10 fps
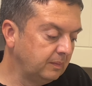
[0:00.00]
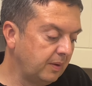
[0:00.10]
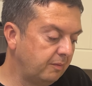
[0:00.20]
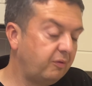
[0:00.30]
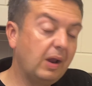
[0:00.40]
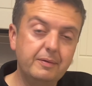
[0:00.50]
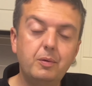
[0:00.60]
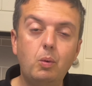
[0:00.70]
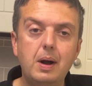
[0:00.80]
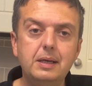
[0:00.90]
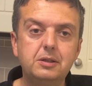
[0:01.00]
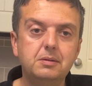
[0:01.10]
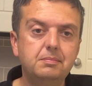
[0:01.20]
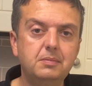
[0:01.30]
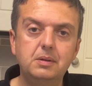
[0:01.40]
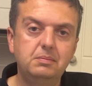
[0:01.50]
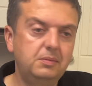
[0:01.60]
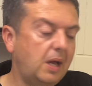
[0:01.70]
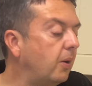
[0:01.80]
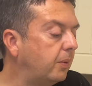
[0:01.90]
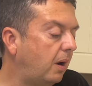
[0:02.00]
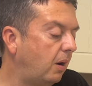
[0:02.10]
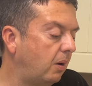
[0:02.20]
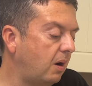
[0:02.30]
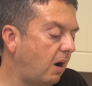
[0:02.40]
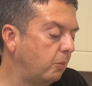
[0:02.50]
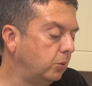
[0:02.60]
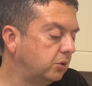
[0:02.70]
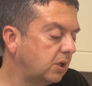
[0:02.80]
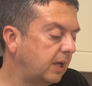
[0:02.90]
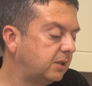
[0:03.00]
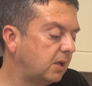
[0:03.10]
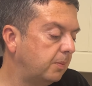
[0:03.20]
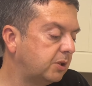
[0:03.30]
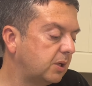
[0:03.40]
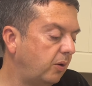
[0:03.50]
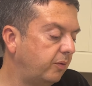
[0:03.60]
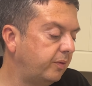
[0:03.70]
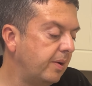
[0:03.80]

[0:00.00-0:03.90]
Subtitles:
Flavour wise, no, I wouldn't say so myself.